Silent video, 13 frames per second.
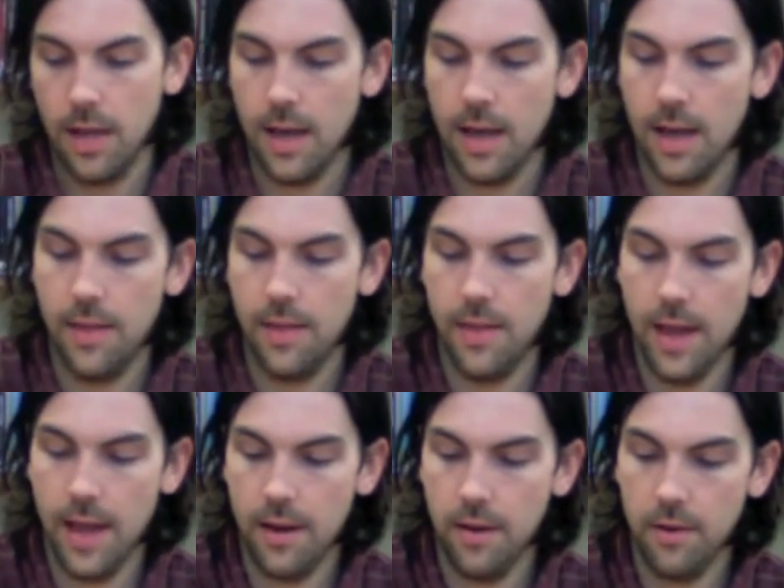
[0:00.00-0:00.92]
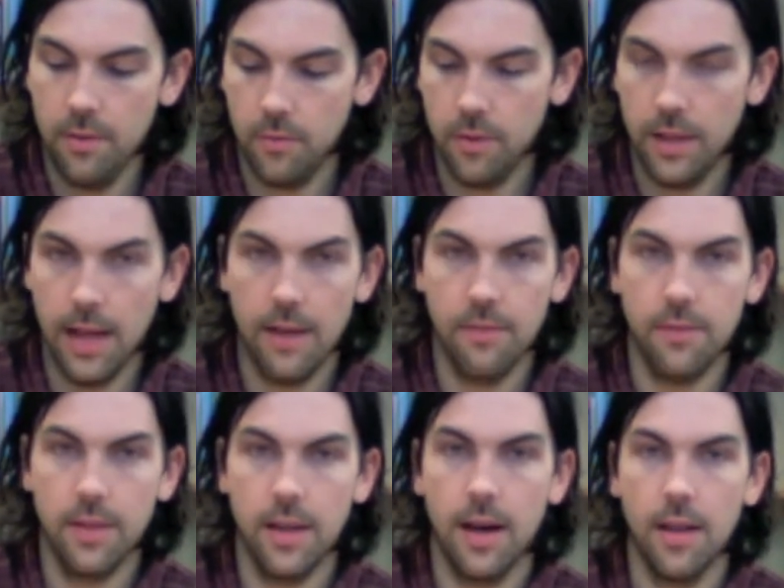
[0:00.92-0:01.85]
And then we'll have
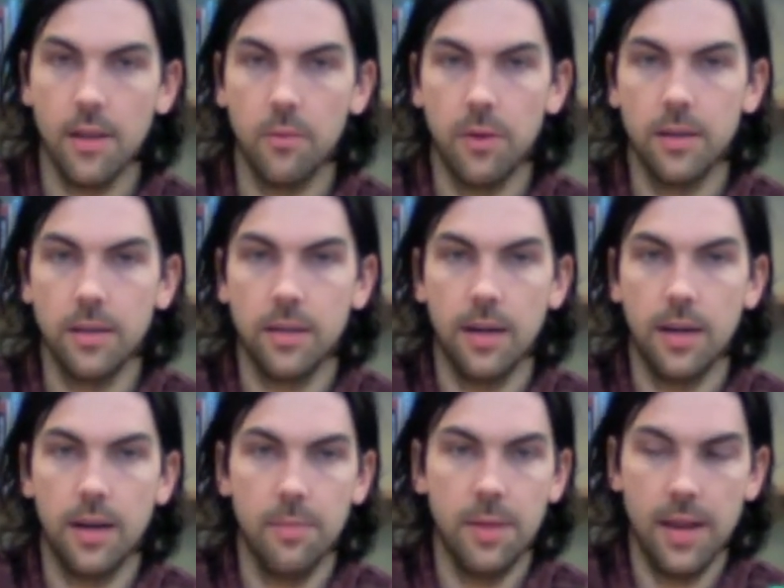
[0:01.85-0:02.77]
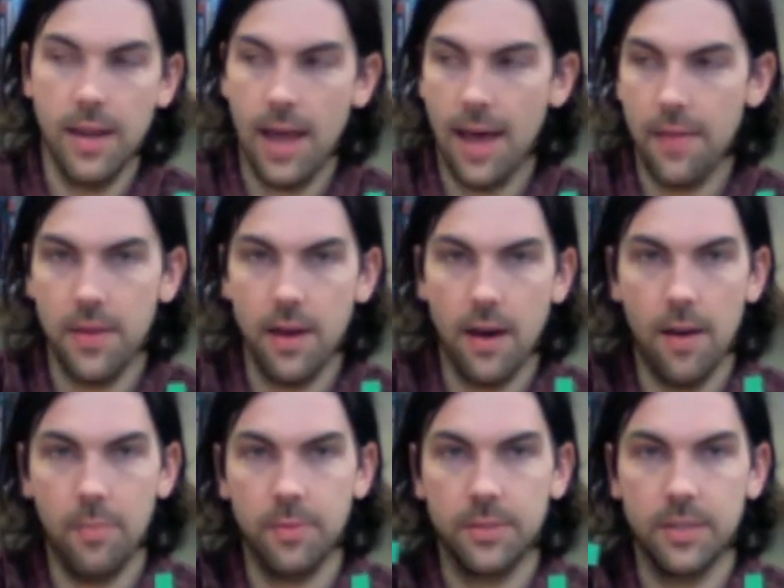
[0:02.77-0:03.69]
the other one come in at the
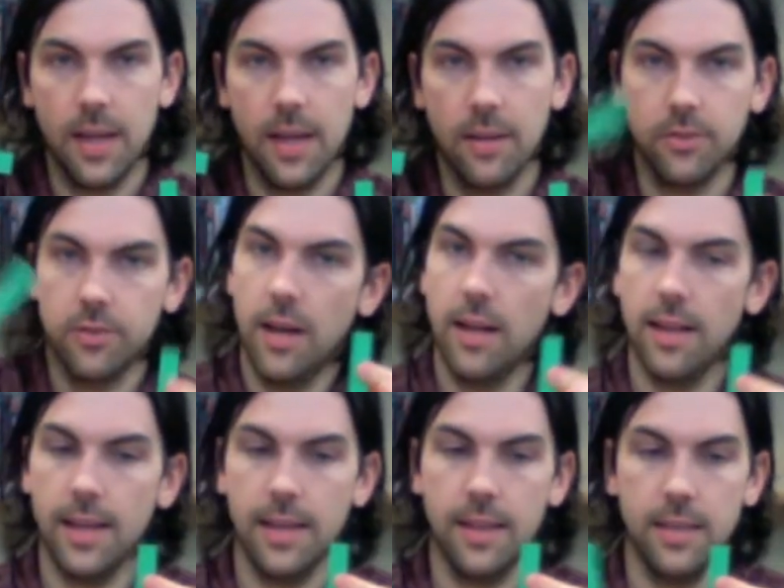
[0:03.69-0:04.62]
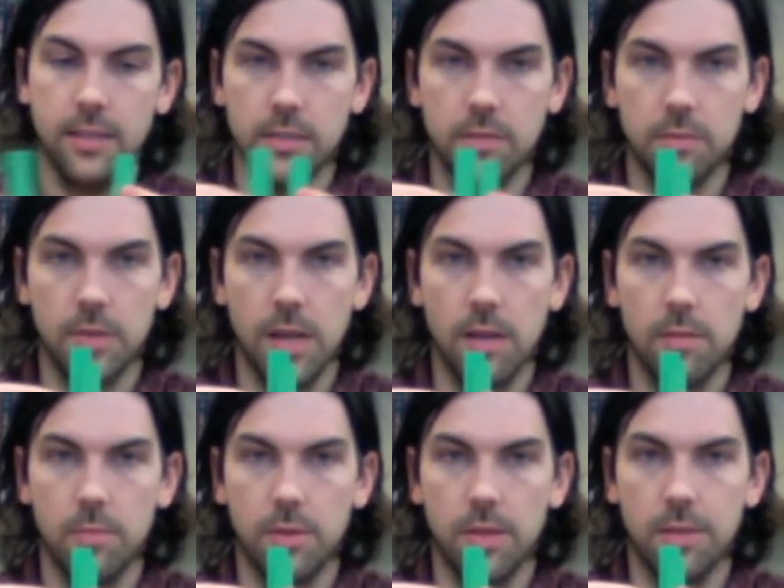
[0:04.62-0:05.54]
opposite angle. So not like this. We're
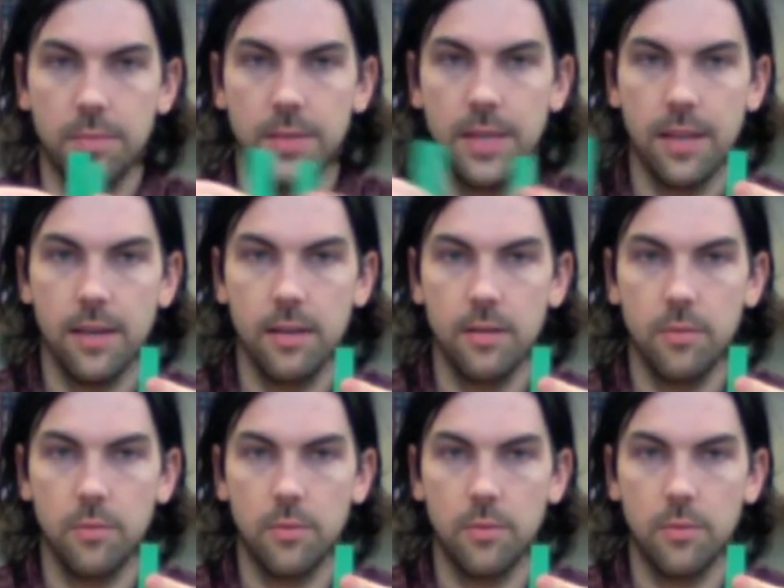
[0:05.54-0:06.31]
not putting them together.